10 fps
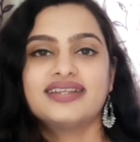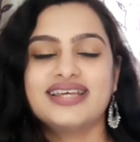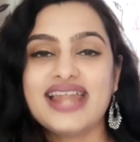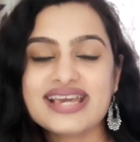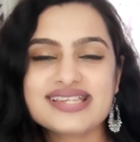
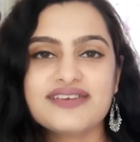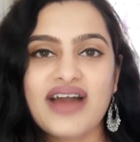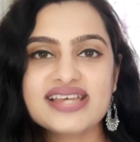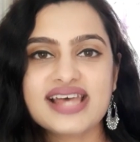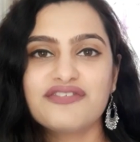The next
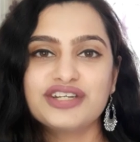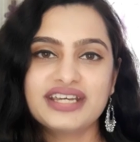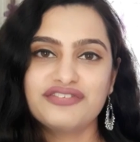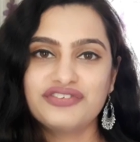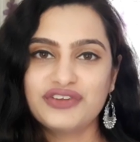advice I would
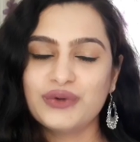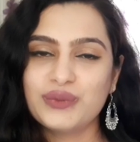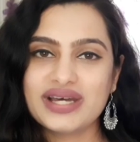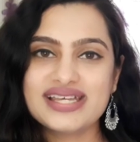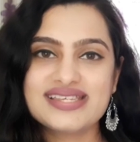give
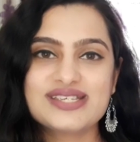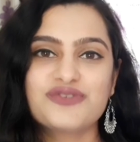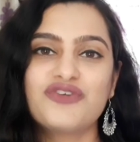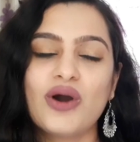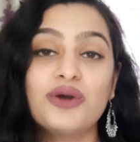you is to
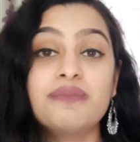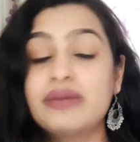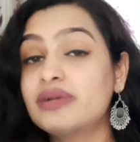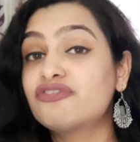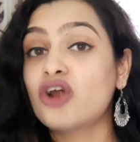follow
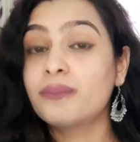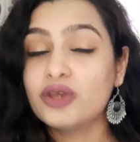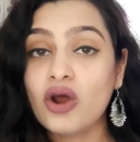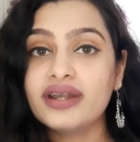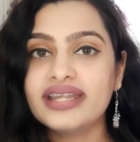people from
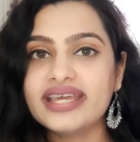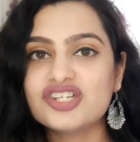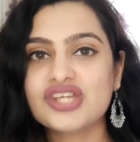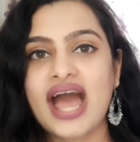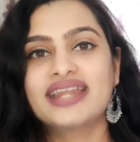your
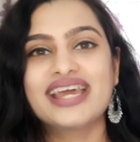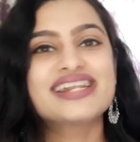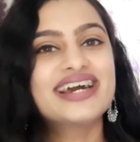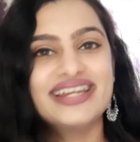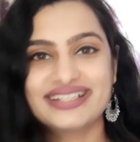niche and
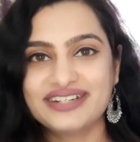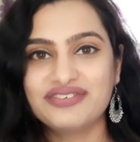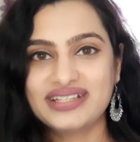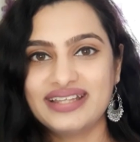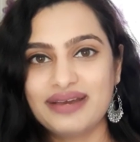get connected
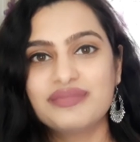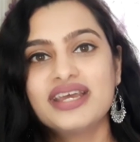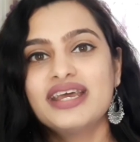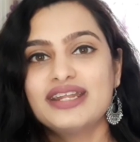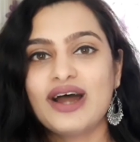with them.
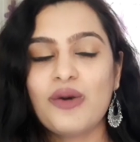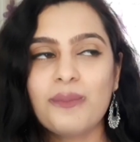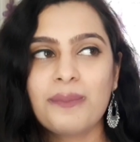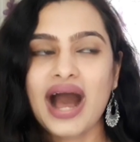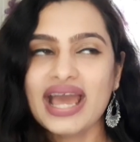
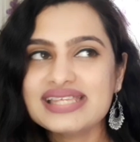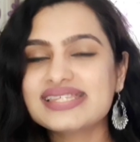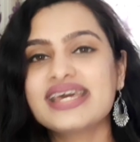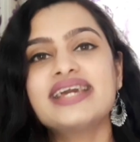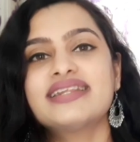Now, by
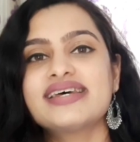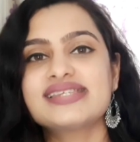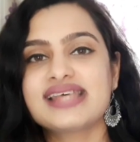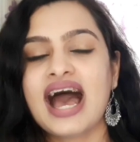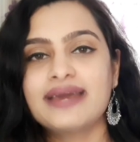saying
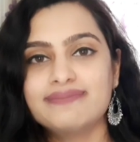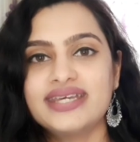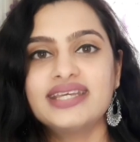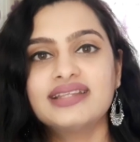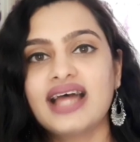this, I
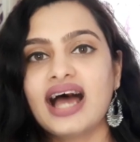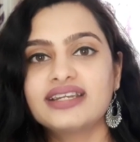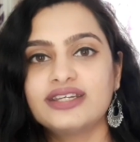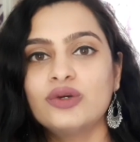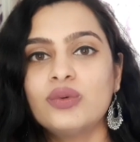mean
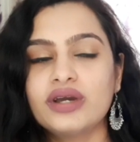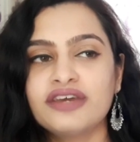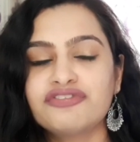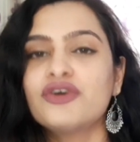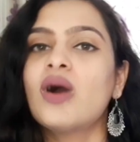that
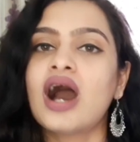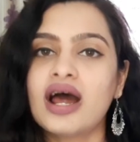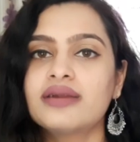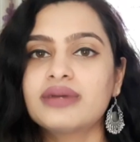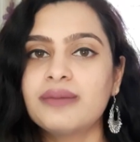if you
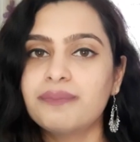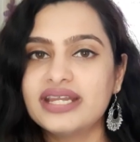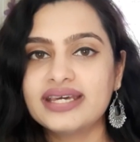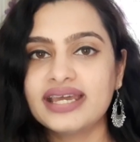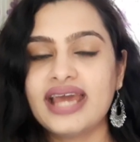are
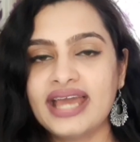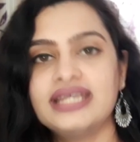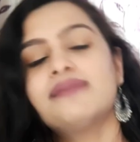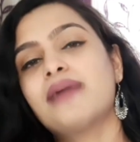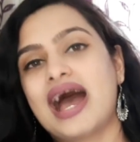competing in
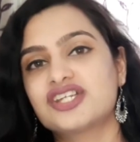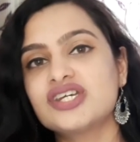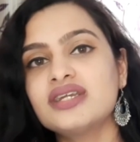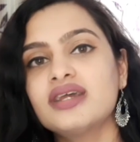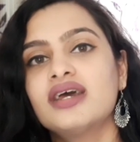any
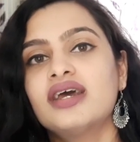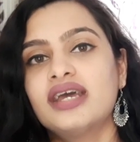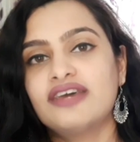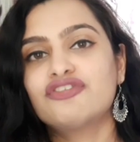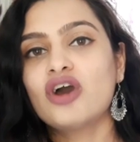pageant,
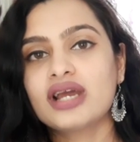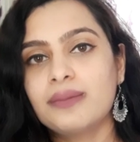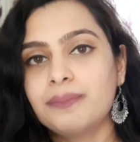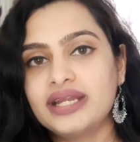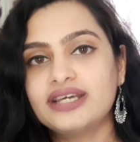if you are
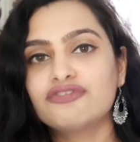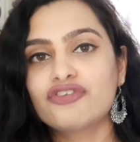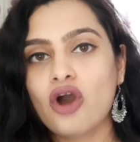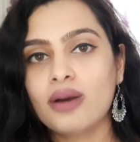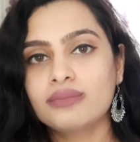competing
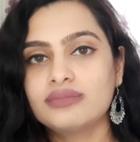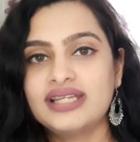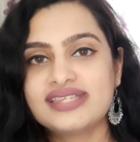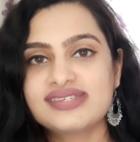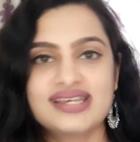from,
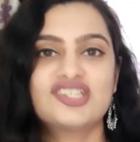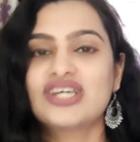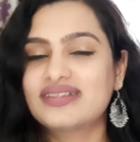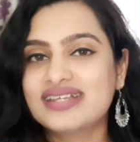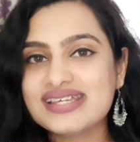let's say,
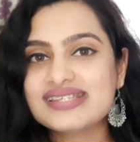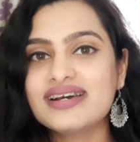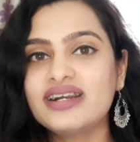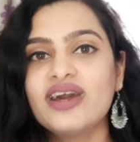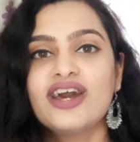
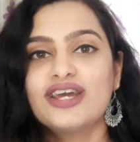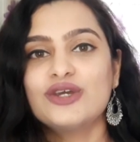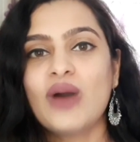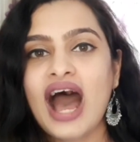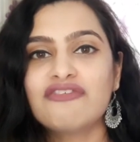Chhattisgarh,
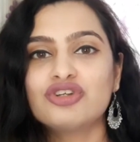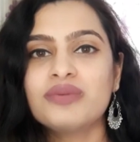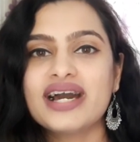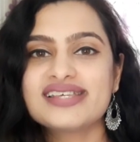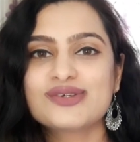you have to
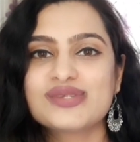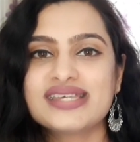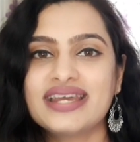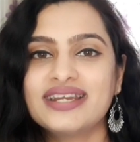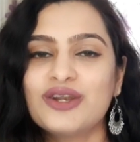be
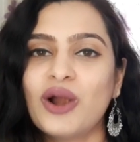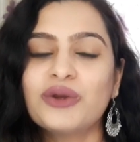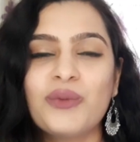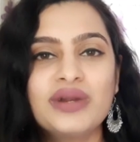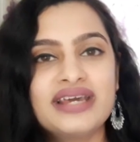associated not
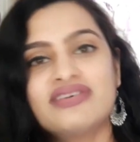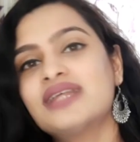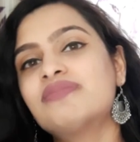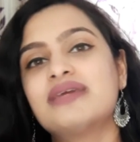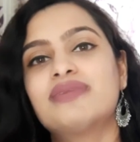only with
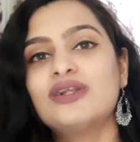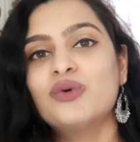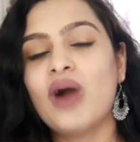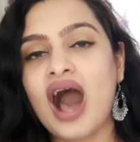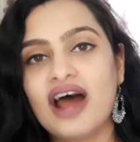the people
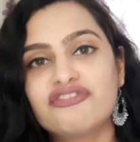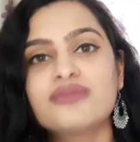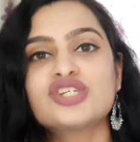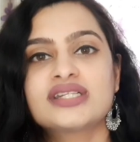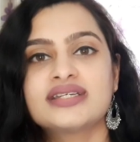who are
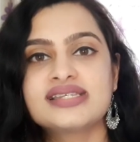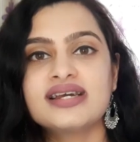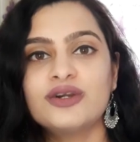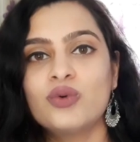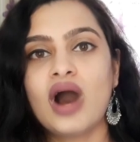from
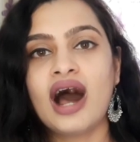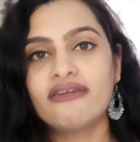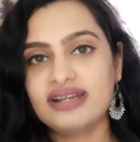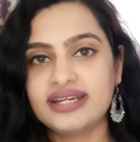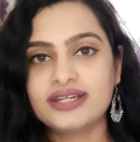Chhattisgarh, who are
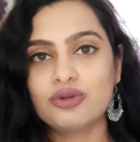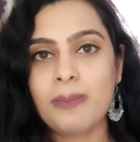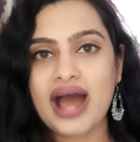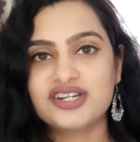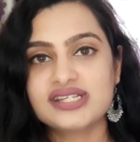related to
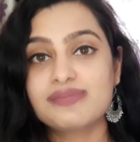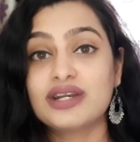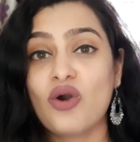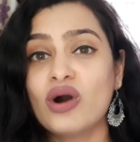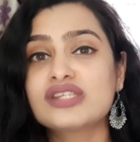pageants,
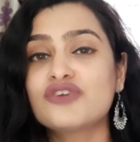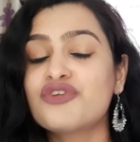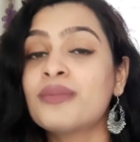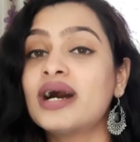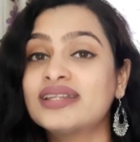but also
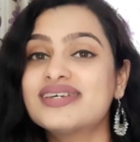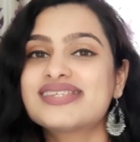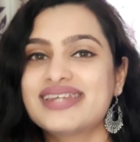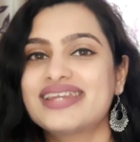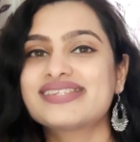from other
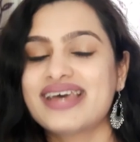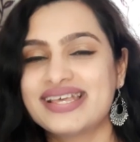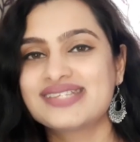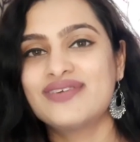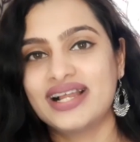states
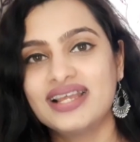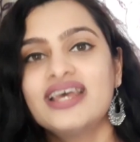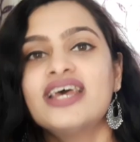as well.